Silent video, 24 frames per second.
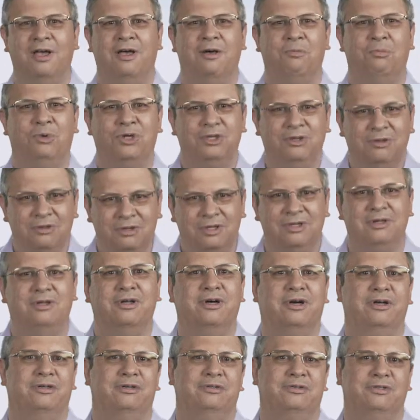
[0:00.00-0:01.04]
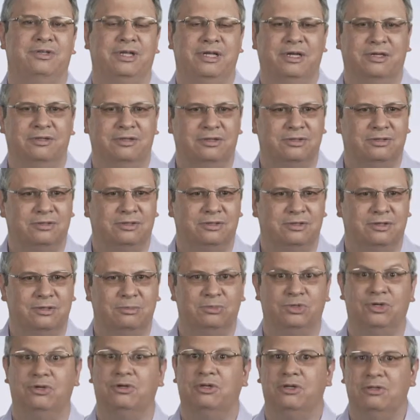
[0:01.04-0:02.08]
But you need to understand these terms.
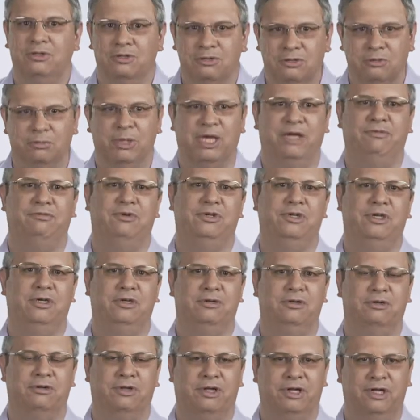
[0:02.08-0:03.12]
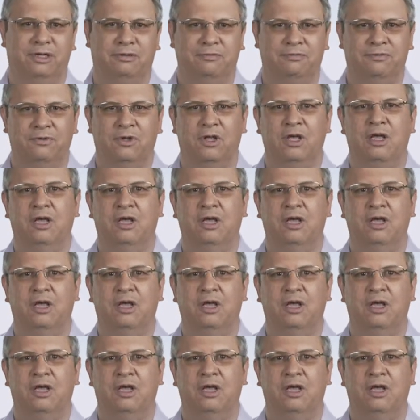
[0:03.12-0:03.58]
You're going to use them every day in your life.